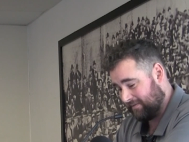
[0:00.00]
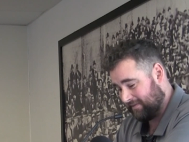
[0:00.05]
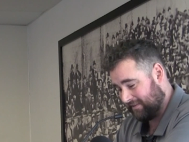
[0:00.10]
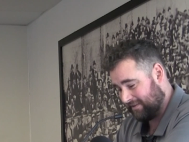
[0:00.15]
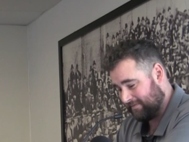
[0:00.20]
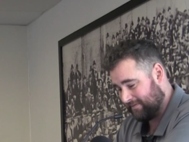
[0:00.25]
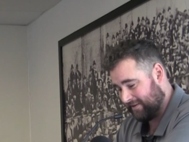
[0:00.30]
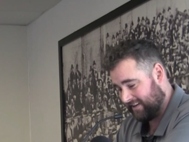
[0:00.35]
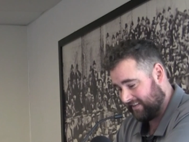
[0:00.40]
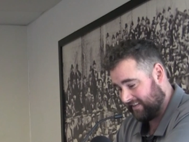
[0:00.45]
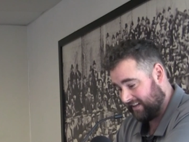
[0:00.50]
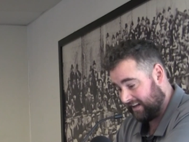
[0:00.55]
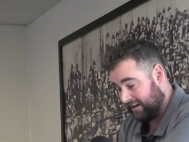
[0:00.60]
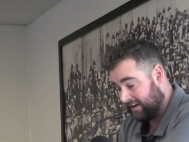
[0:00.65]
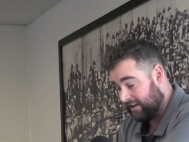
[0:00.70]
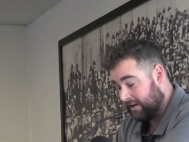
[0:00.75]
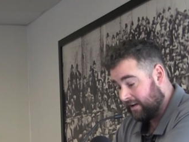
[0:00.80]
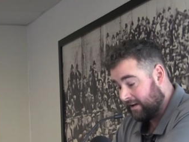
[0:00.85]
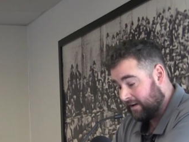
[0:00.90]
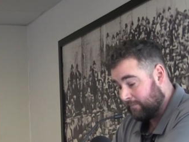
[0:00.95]
something about
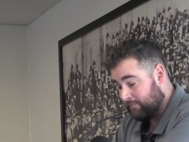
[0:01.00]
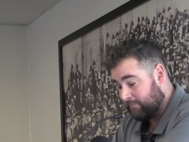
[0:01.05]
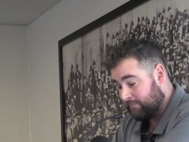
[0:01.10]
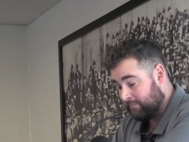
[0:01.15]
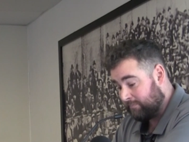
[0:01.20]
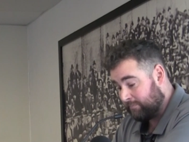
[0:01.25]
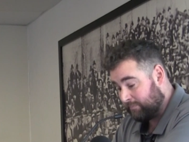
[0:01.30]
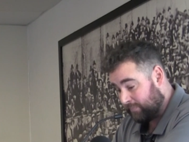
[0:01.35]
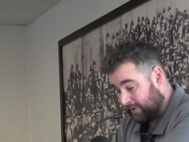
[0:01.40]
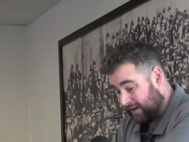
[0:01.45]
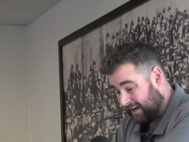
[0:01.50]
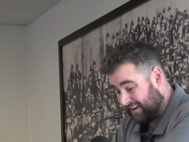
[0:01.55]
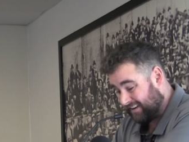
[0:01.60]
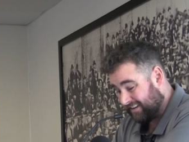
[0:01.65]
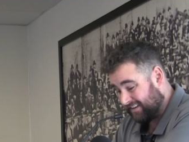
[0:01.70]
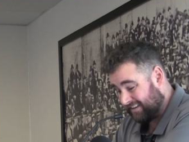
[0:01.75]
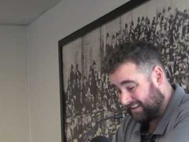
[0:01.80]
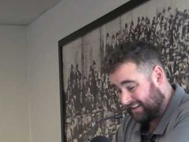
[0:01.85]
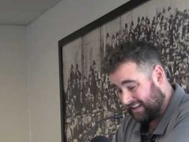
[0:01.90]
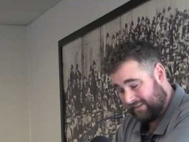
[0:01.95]
that.
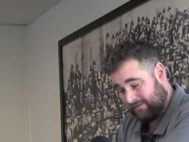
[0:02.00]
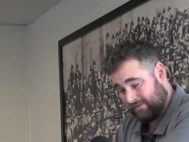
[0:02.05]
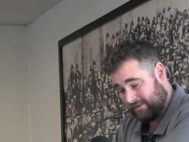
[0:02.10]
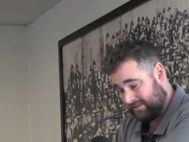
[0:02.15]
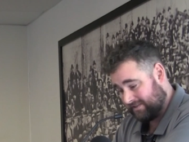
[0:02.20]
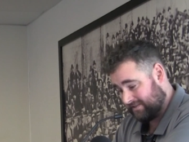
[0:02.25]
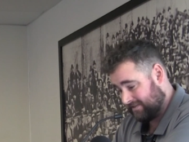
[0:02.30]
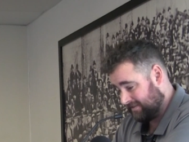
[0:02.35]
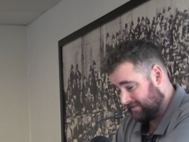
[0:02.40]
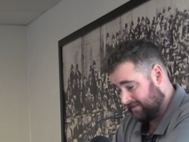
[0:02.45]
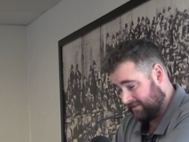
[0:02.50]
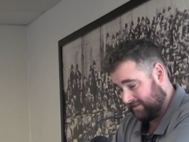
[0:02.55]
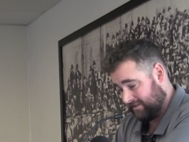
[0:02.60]
But if it's,